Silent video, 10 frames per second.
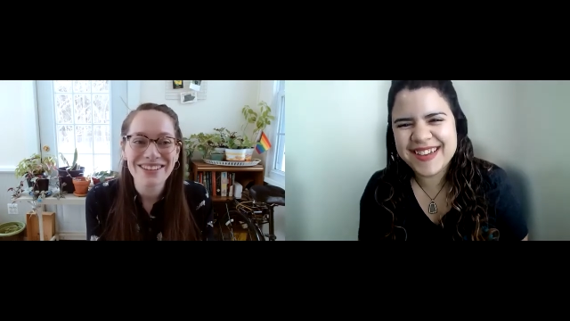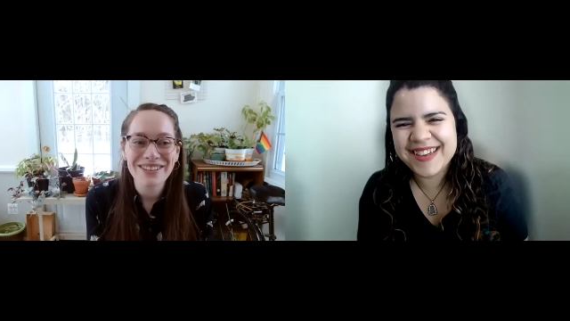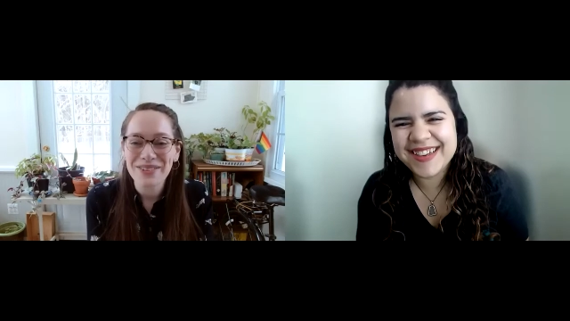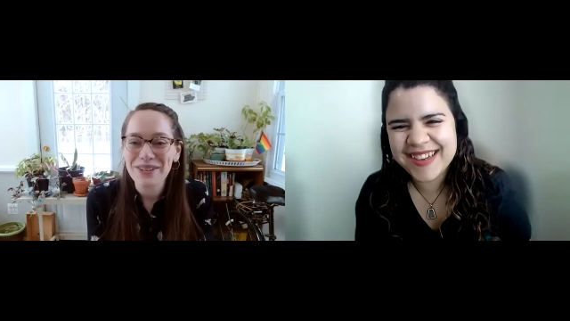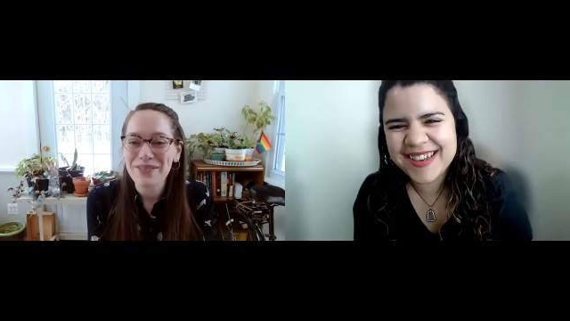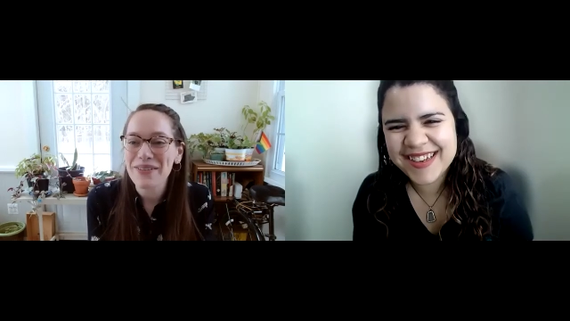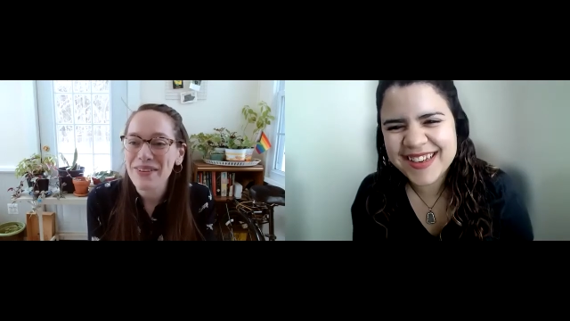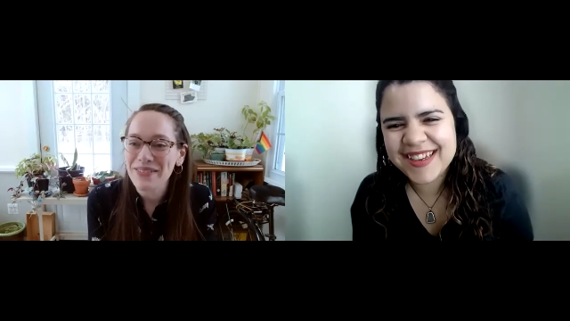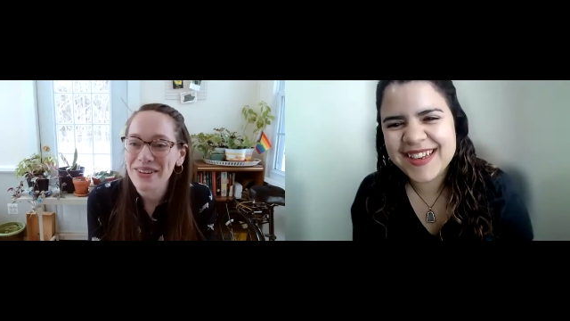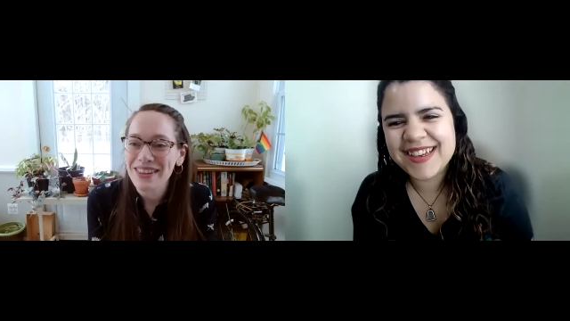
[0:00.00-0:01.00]
Speaker 1: That's one of my
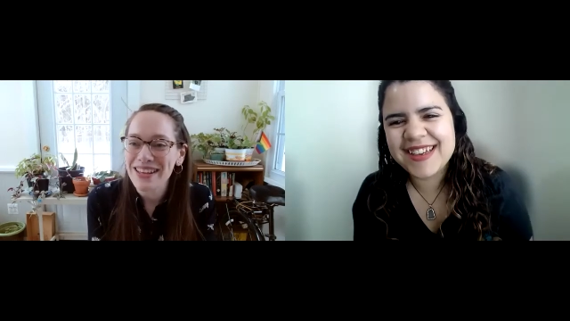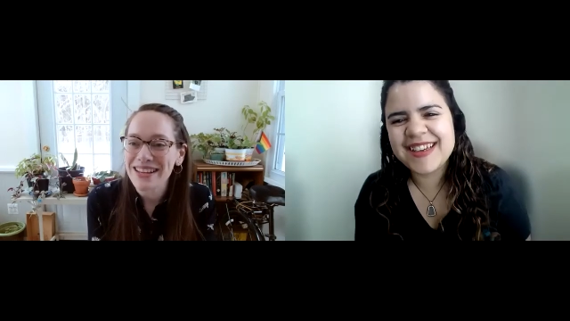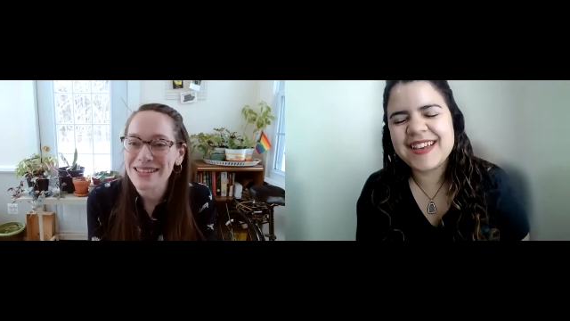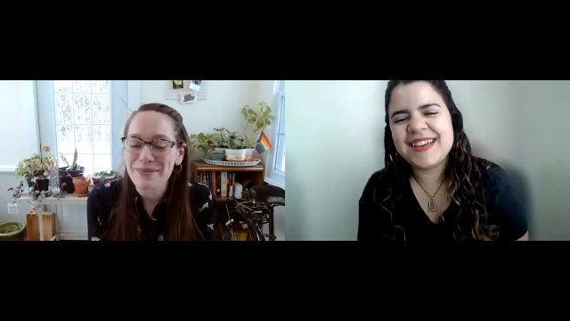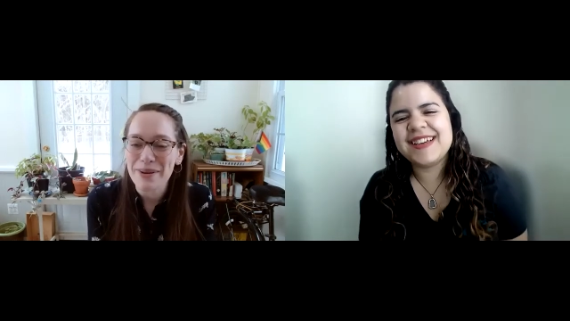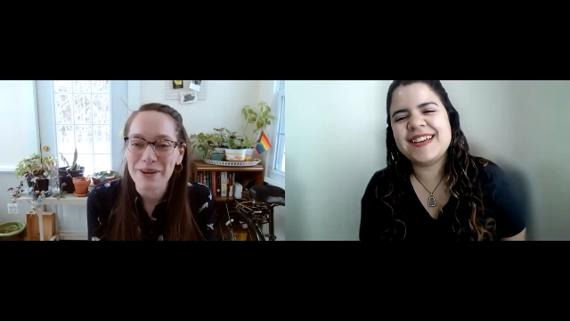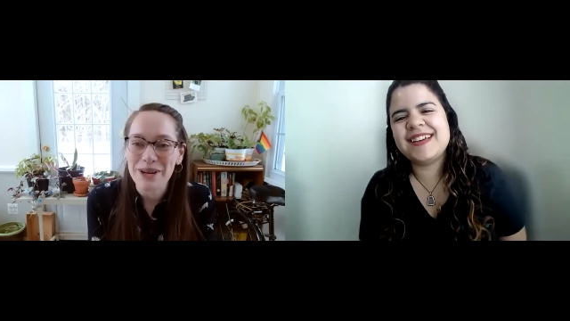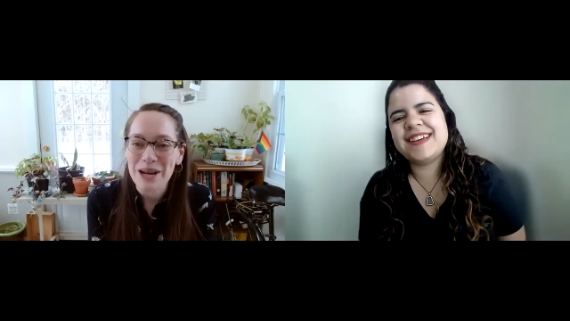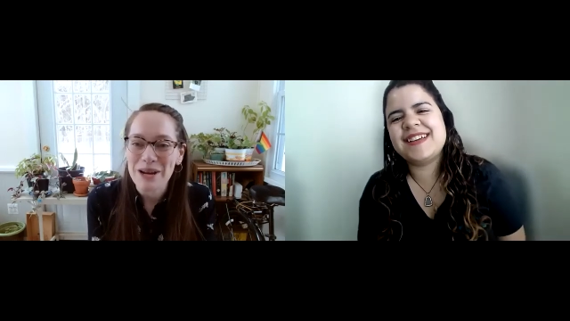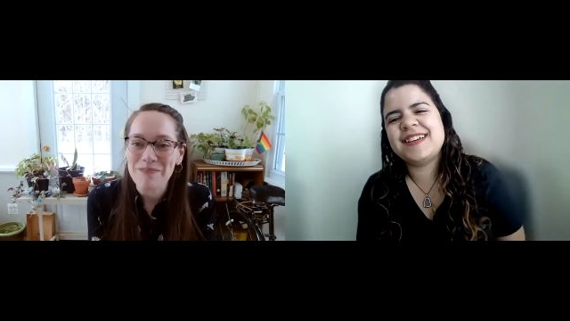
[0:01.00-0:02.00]
favorite things
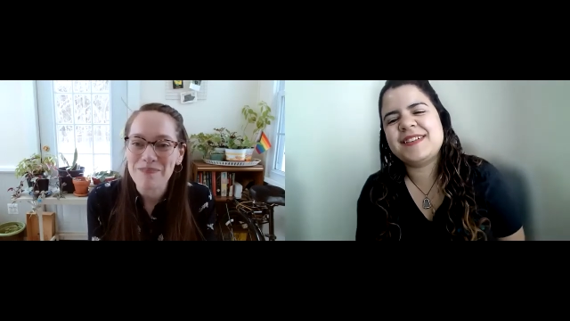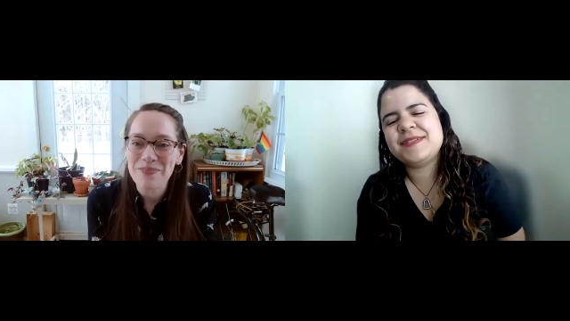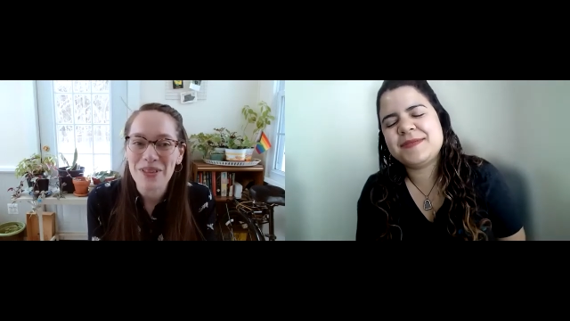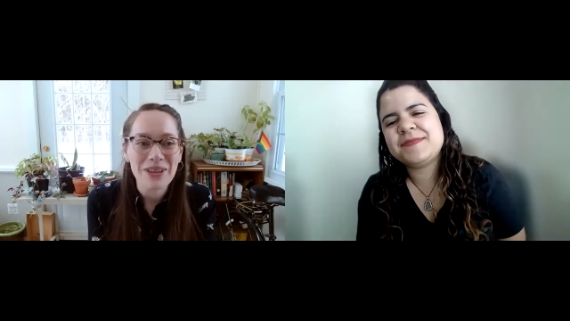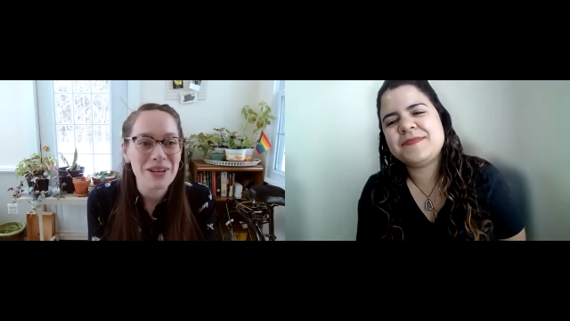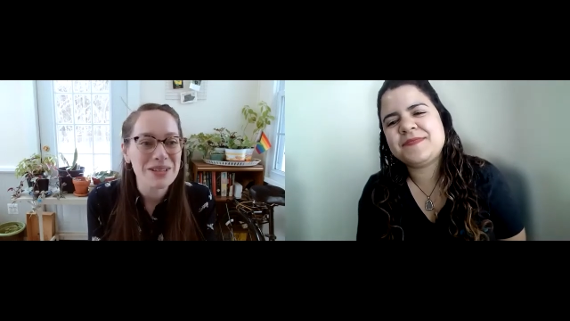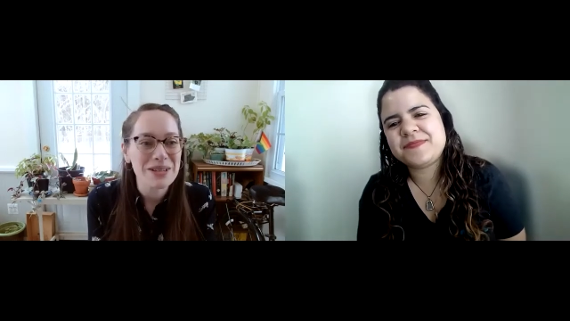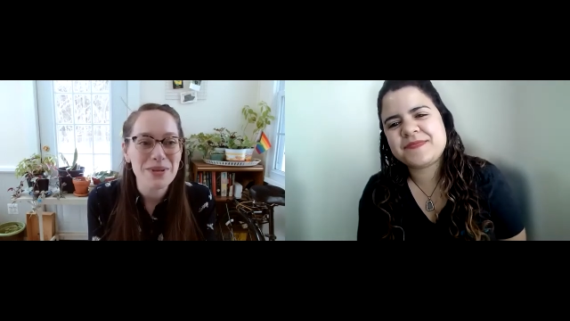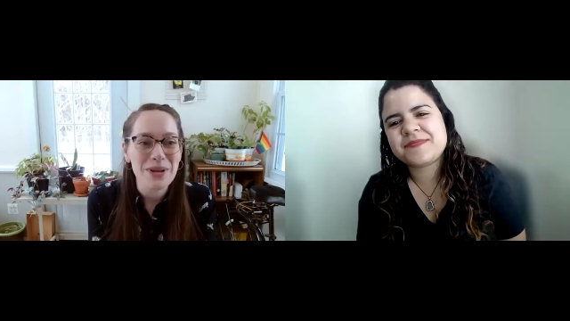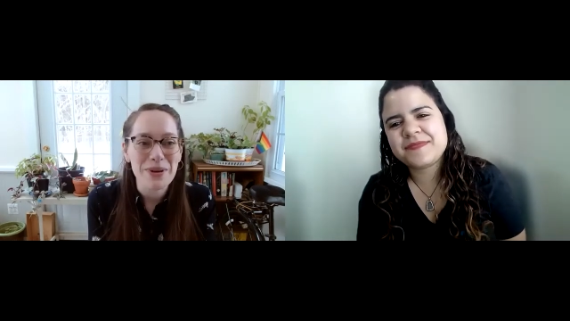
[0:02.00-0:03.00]
about um, the
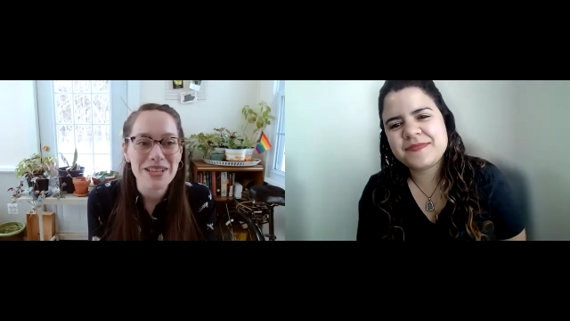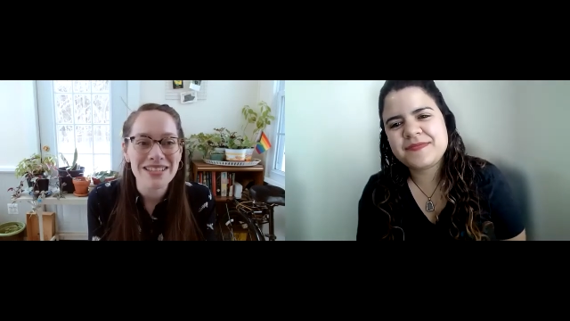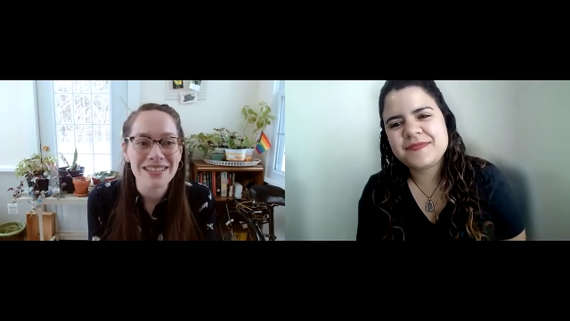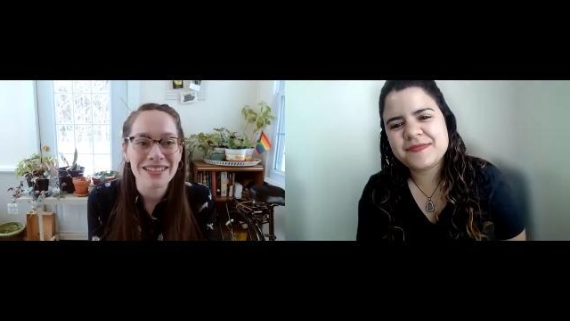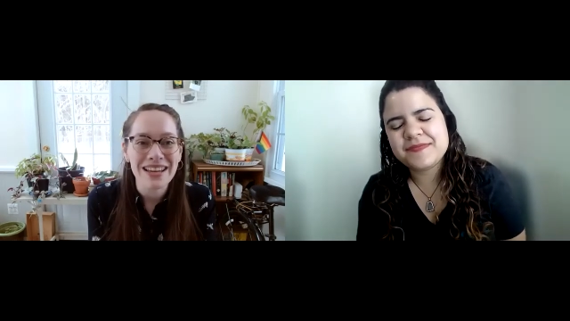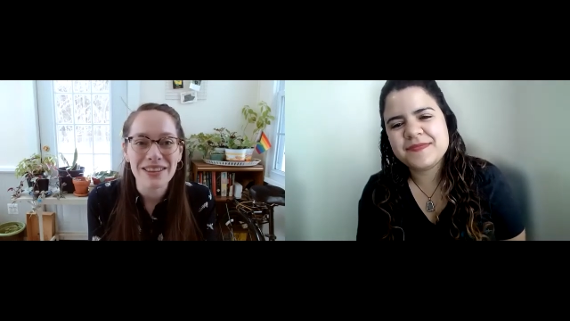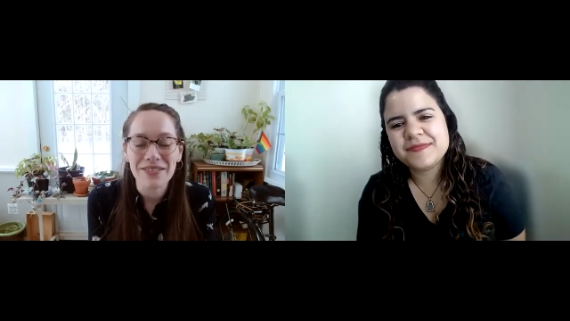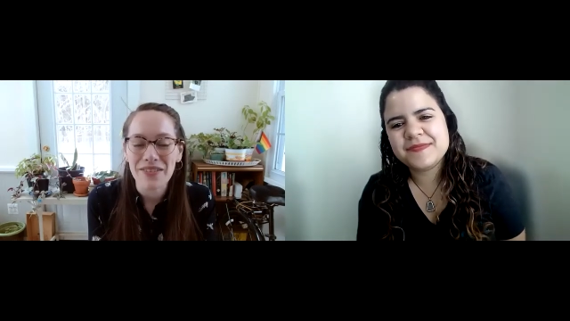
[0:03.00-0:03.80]
leadership summits and getting the